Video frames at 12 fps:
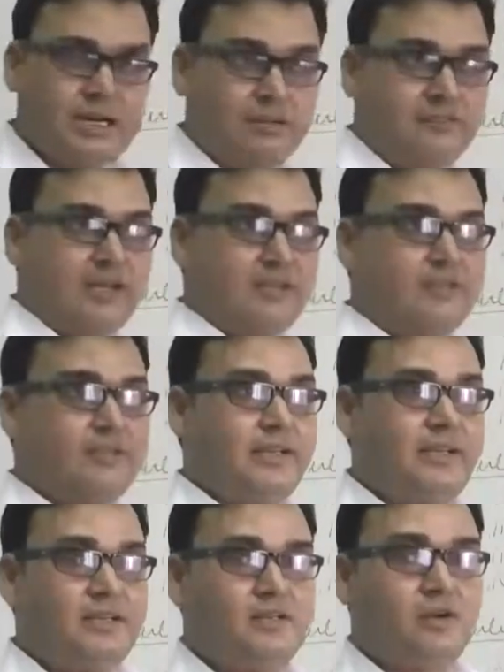vah
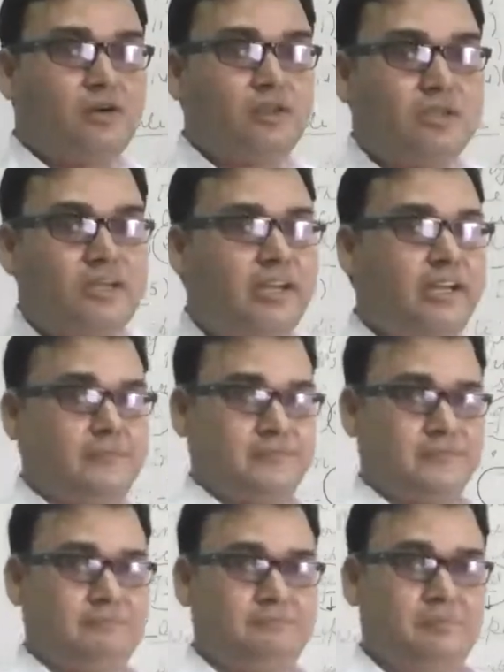tez daudti hai,
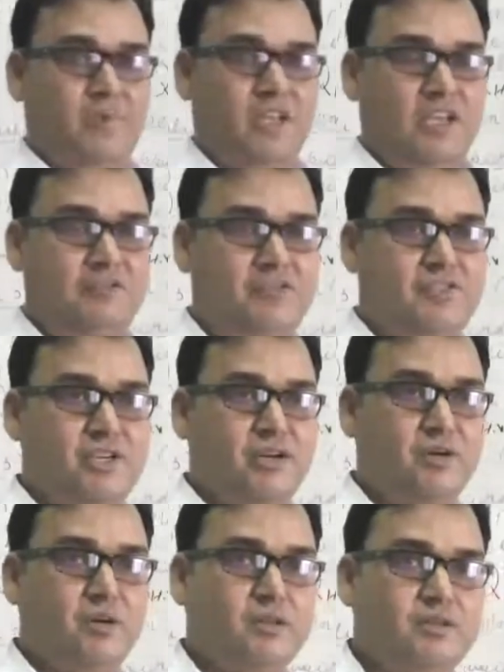if she
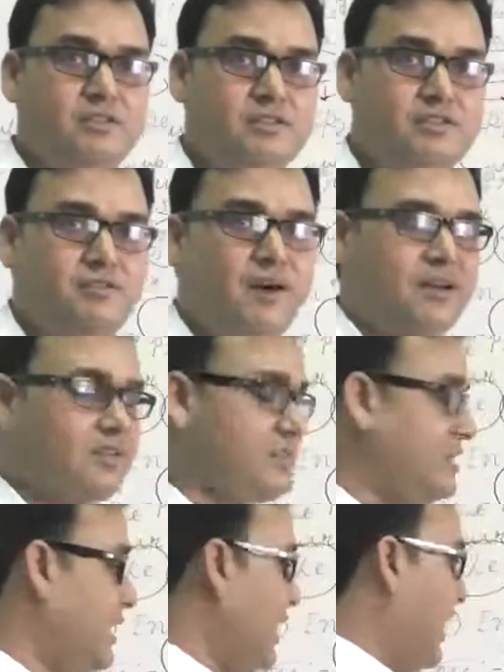runs
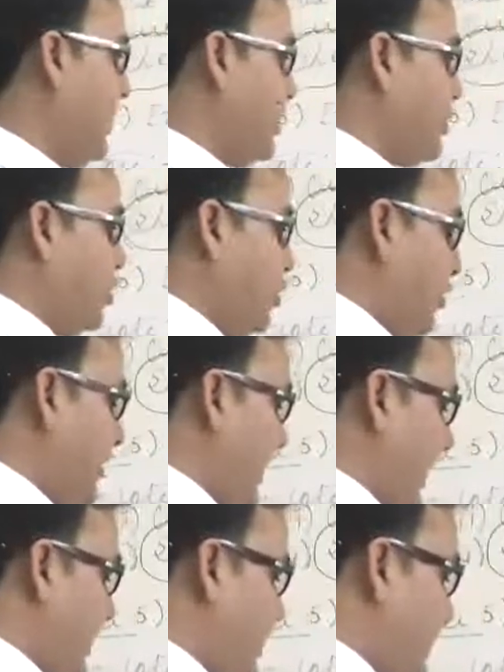fast, I told you
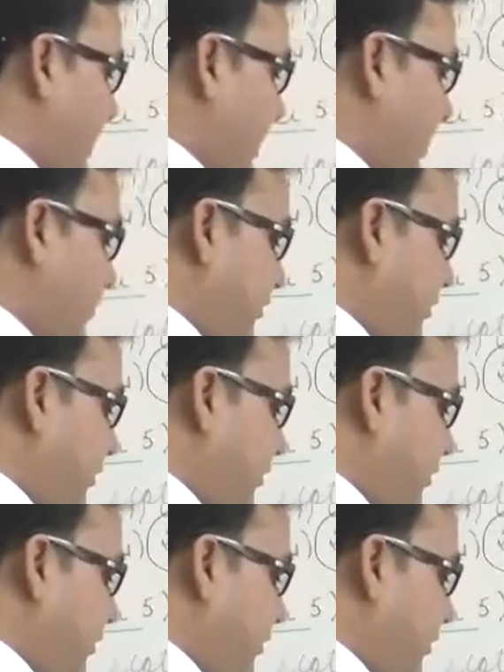that if